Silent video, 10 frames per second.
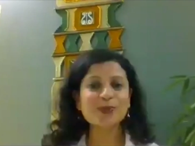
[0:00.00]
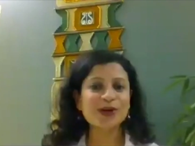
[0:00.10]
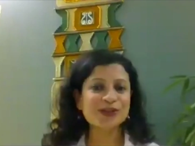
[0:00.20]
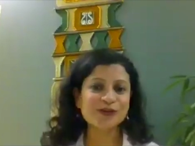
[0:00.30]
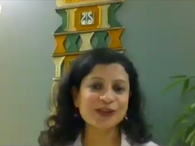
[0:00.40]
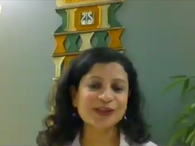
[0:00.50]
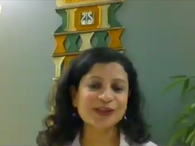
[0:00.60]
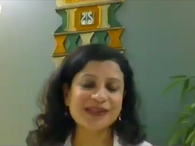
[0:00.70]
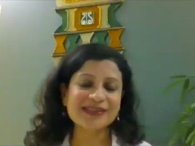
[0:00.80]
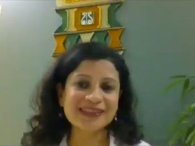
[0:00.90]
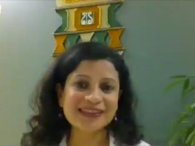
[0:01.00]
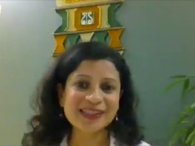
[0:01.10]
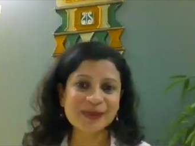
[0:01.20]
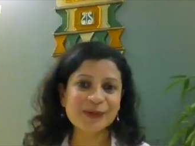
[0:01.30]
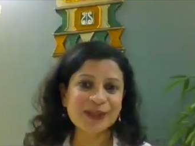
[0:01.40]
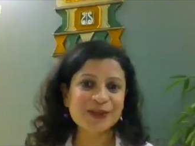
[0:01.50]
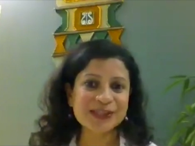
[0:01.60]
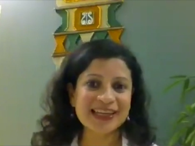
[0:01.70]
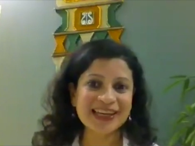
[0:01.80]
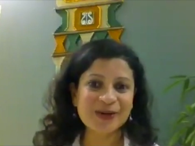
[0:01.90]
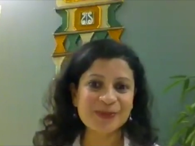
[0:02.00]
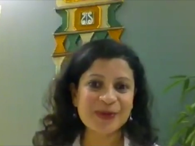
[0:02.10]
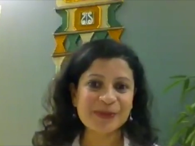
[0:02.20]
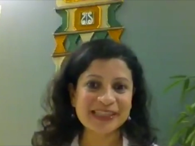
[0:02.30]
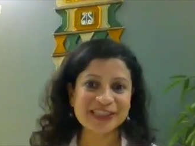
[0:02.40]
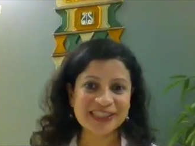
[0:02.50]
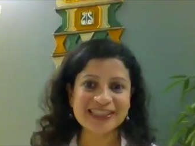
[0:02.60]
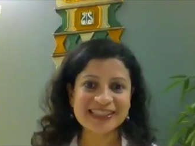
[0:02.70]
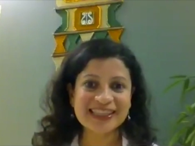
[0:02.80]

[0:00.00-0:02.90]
advice, and I think I'm going to use that on my patients.